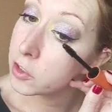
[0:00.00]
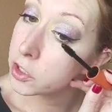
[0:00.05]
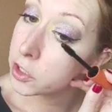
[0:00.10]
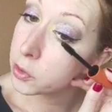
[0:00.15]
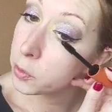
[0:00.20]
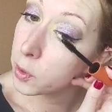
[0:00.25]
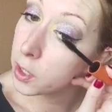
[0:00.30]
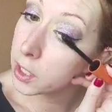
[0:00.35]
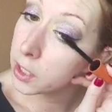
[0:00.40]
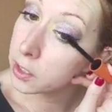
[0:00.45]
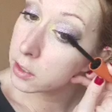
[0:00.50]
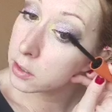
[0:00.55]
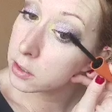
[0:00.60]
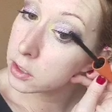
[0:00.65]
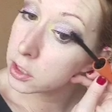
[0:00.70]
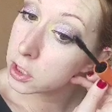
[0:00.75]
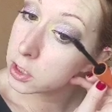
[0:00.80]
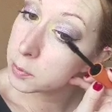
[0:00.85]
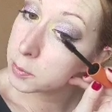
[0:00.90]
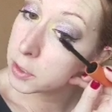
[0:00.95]
Lavender
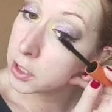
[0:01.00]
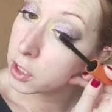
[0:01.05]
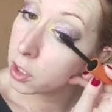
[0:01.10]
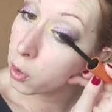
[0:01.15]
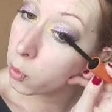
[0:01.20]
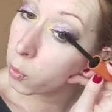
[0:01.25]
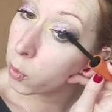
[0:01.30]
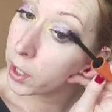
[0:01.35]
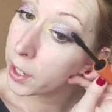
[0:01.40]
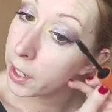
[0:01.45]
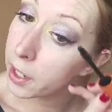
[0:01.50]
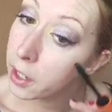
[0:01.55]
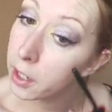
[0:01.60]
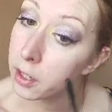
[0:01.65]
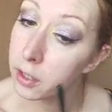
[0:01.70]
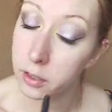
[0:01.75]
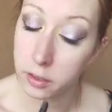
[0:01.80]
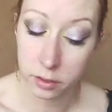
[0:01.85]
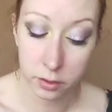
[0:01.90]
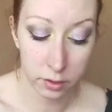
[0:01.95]
one, just be
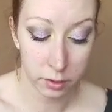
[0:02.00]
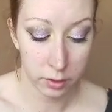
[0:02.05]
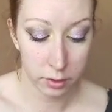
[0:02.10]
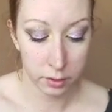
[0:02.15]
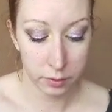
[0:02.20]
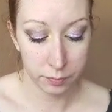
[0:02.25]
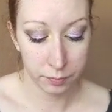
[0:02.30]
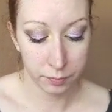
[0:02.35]
aware.